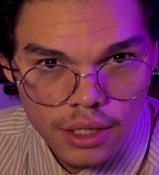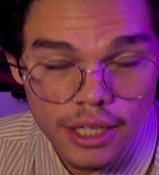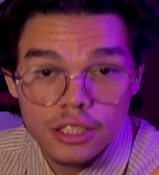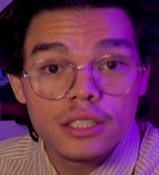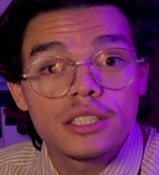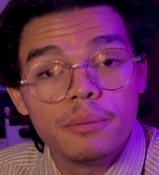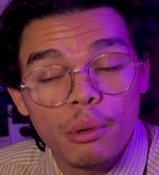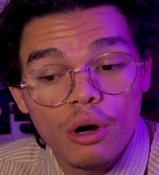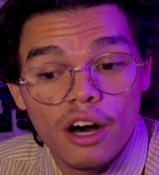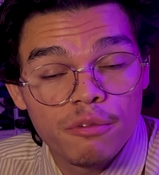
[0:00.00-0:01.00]
it's a
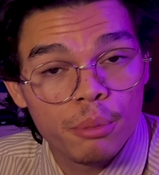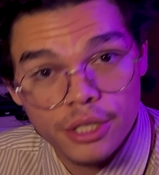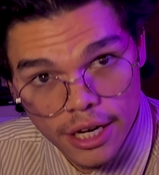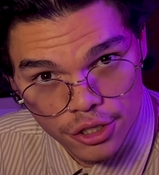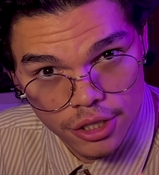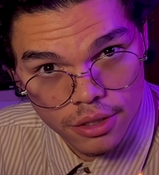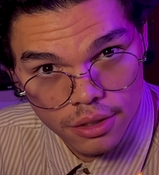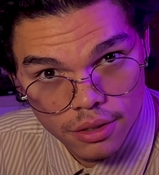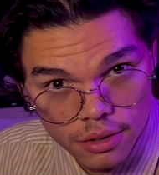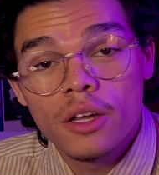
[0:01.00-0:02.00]
symbol of protection.
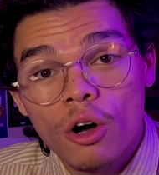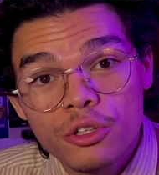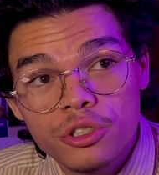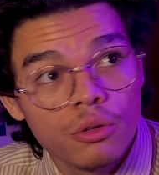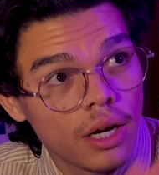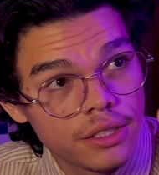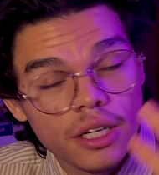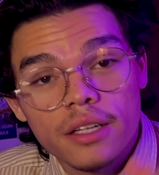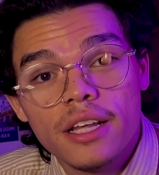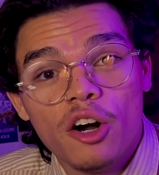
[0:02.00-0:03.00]
And also, as
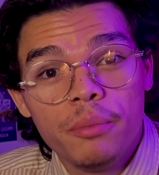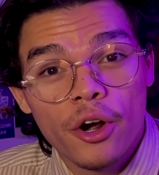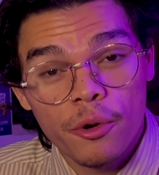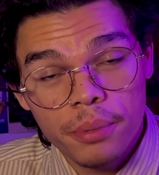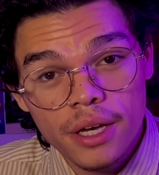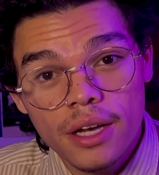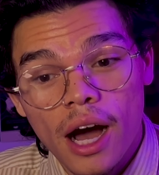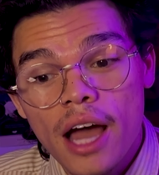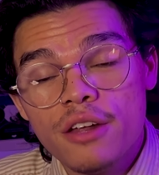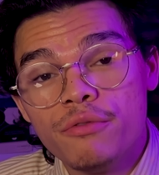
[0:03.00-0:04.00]
done in the LBRP,
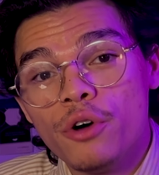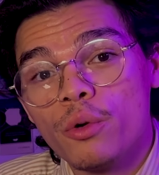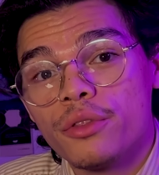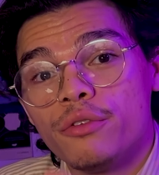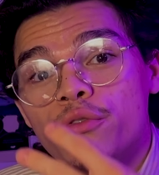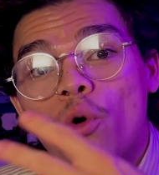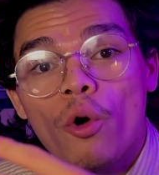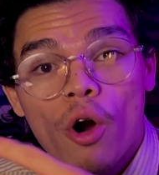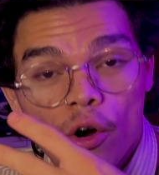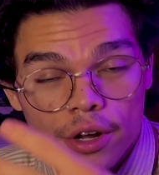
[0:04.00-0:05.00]
I invoke the
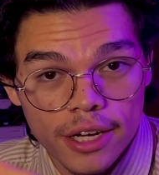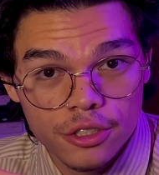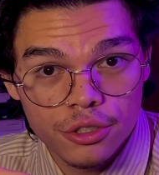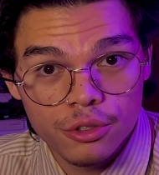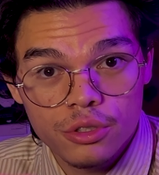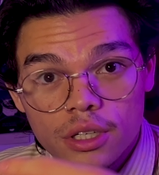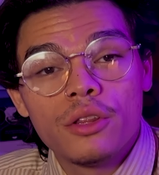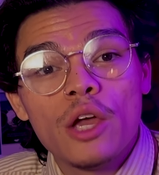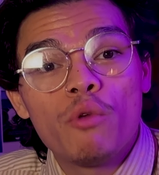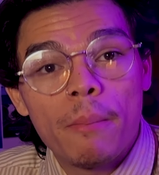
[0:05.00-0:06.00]
4 archangels.
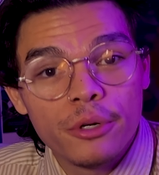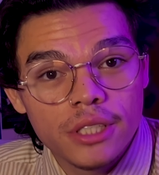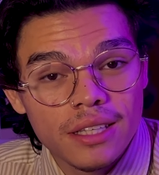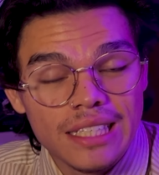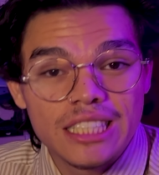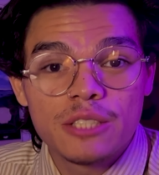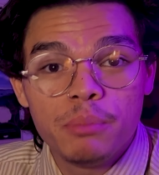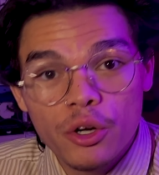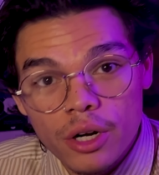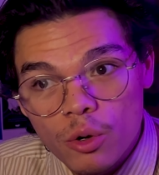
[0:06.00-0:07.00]
They represent the
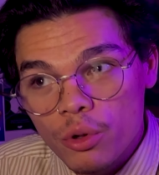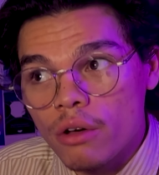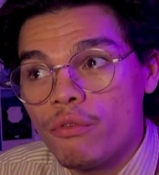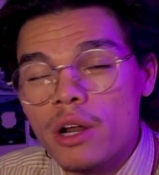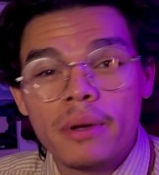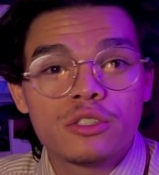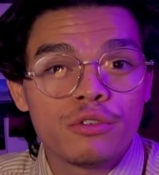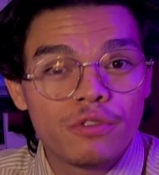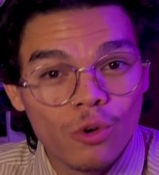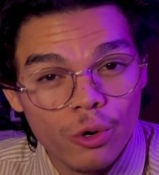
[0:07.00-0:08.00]
spirit or the
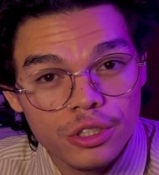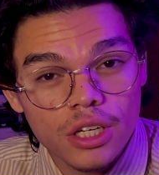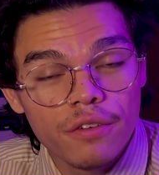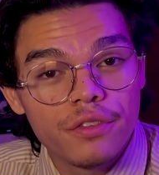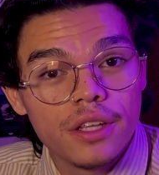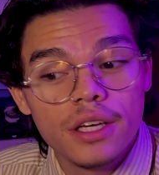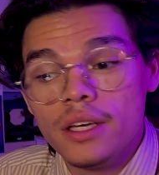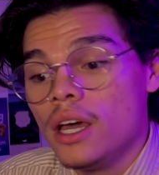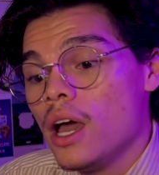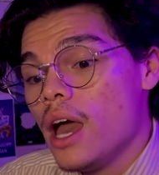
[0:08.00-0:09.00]
fundamental force of
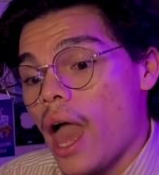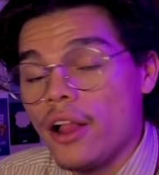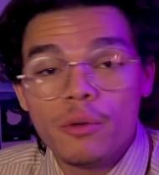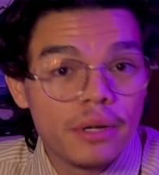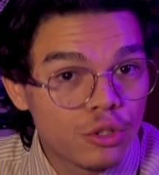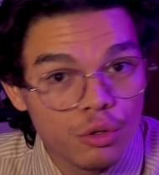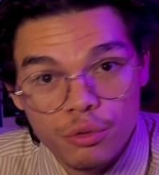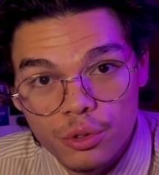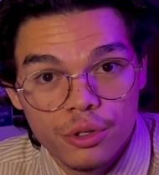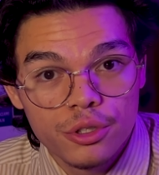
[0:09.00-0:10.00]
the elemental
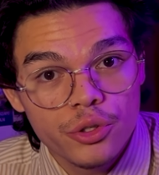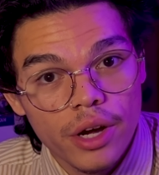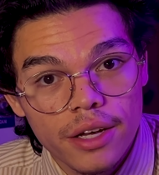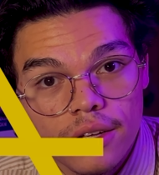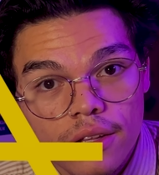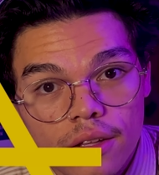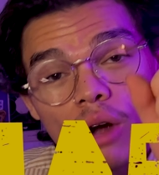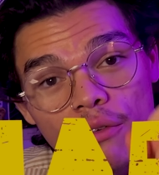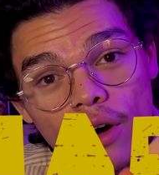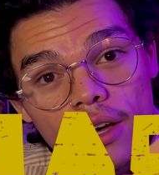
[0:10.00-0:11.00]
rulers, right?
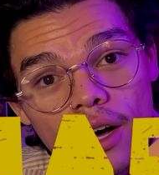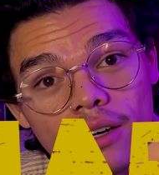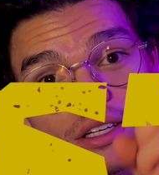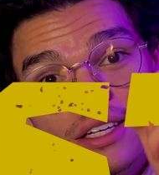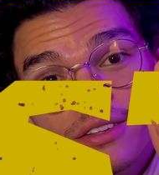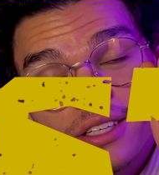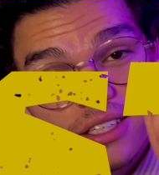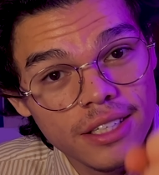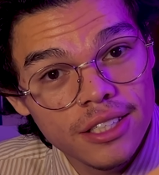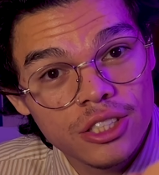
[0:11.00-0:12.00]
Raphael in the
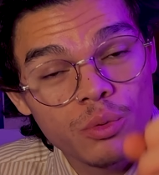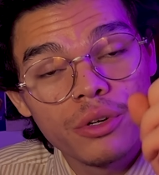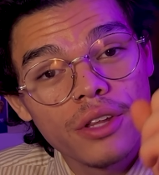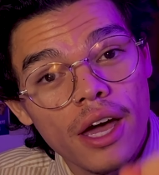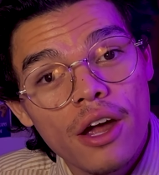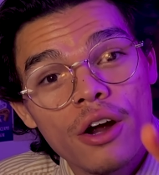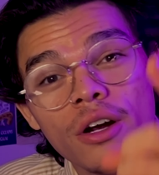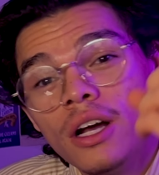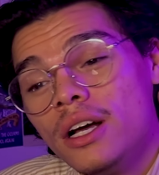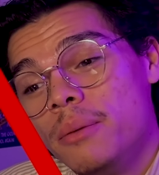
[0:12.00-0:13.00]
east with
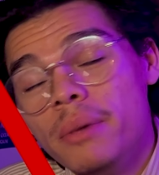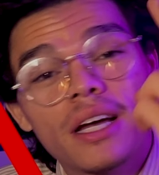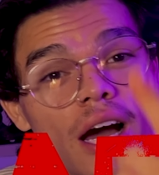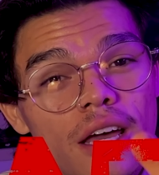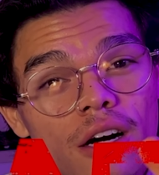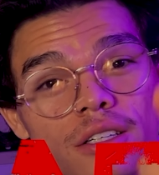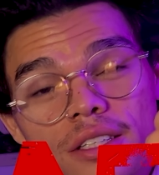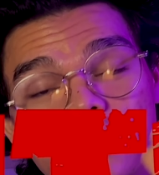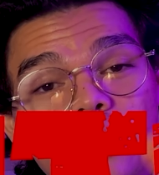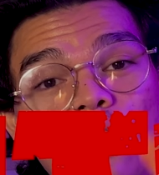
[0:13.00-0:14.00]
air, Michael in
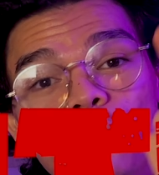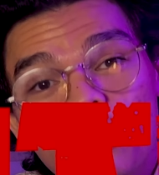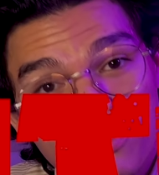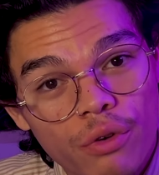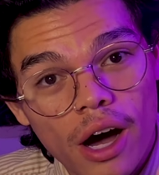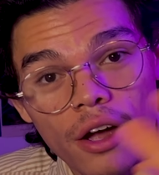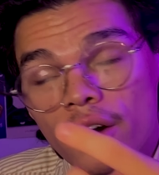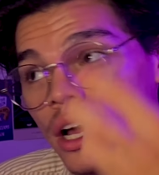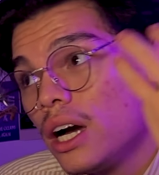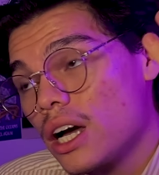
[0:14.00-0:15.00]
the south with
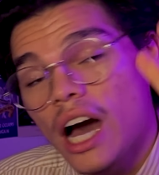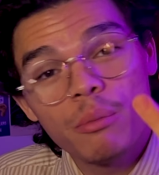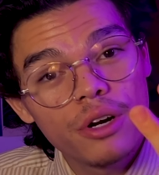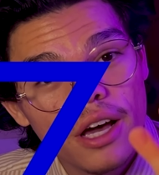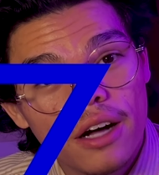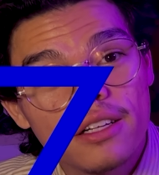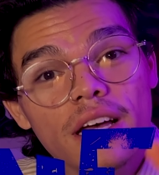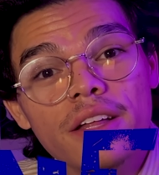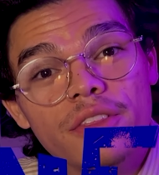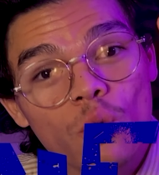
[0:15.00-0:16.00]
fire, Gabriel
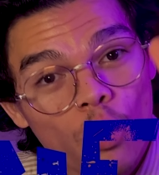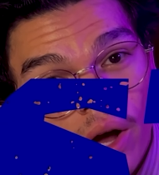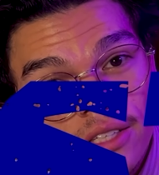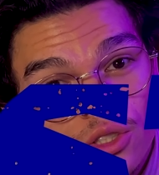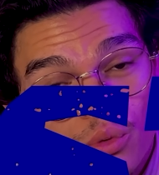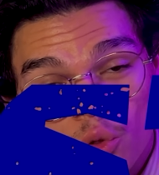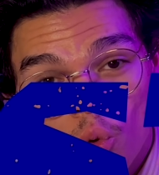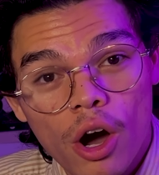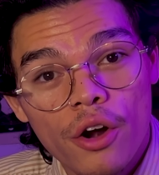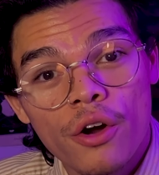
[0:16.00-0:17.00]
in the west with
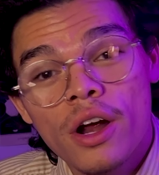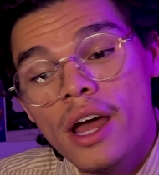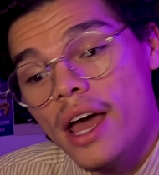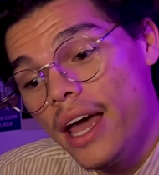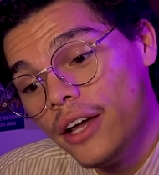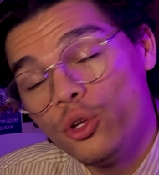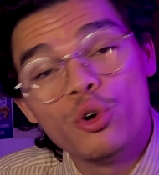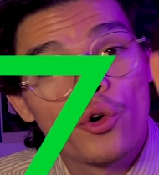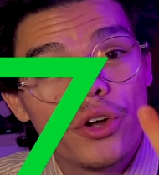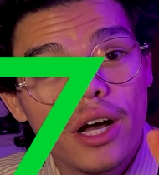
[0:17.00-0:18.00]
water, and
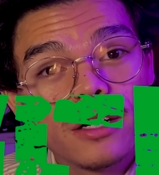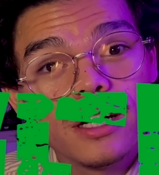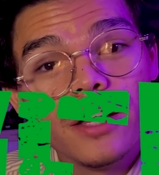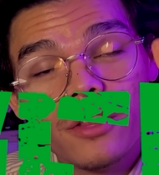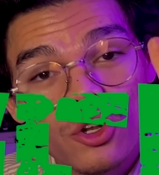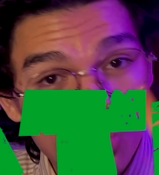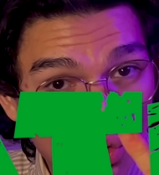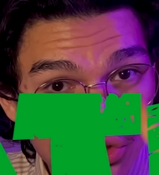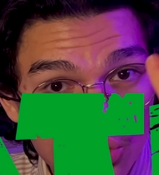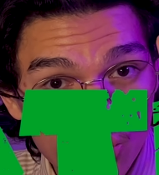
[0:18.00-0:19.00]
Uriel in the
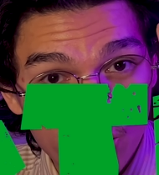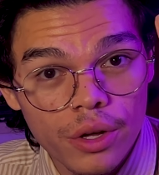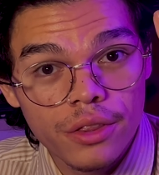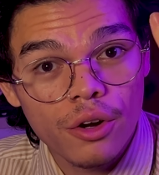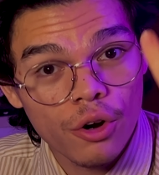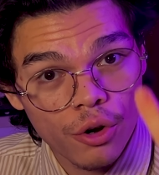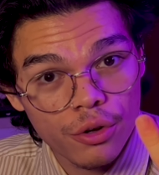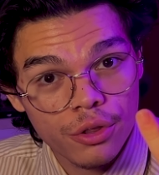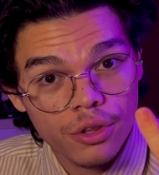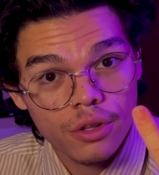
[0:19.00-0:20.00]
north with
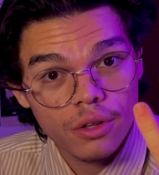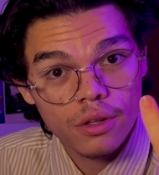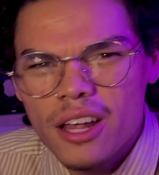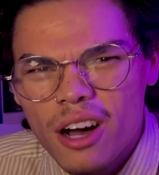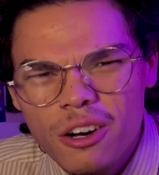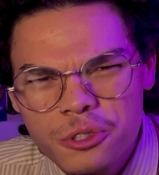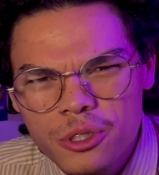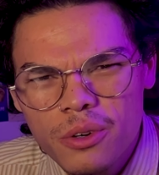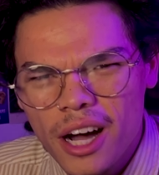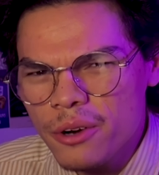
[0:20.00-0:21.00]
earth. And
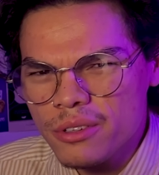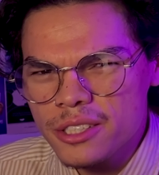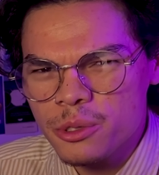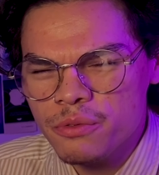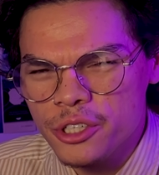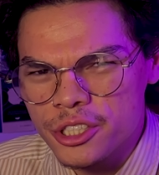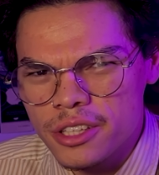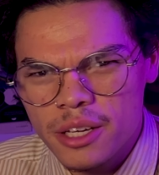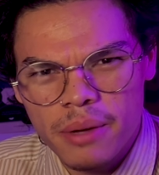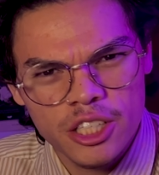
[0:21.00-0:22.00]
also, I don't like to envision
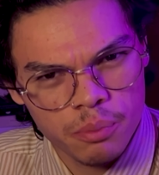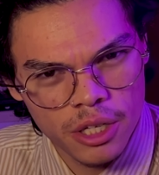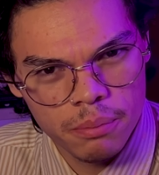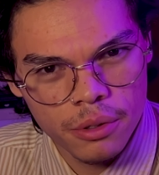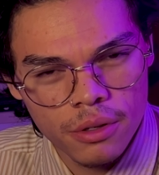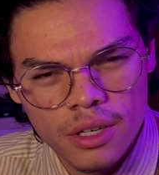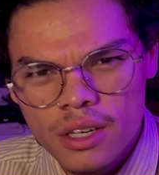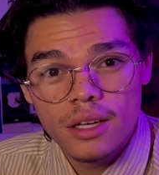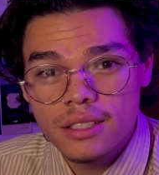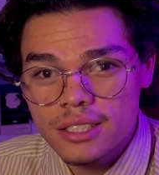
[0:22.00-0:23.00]
them as people.
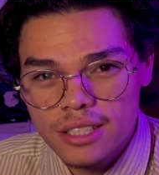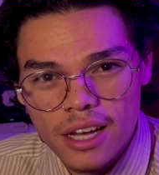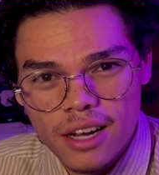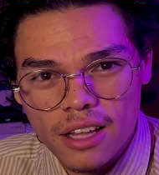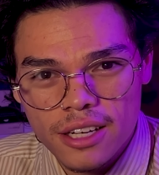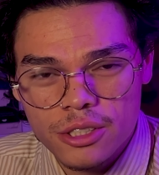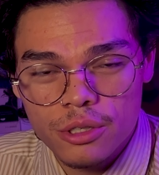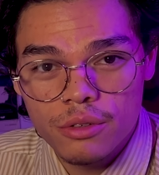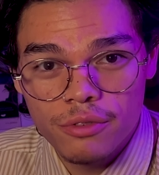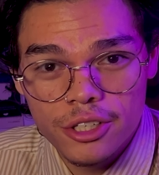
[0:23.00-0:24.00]
Instead, I like
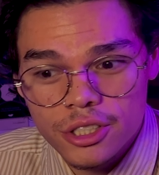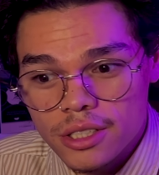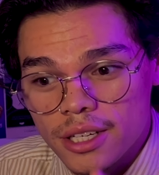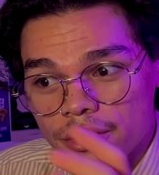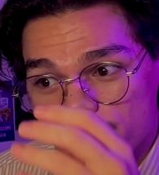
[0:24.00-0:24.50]
to envision that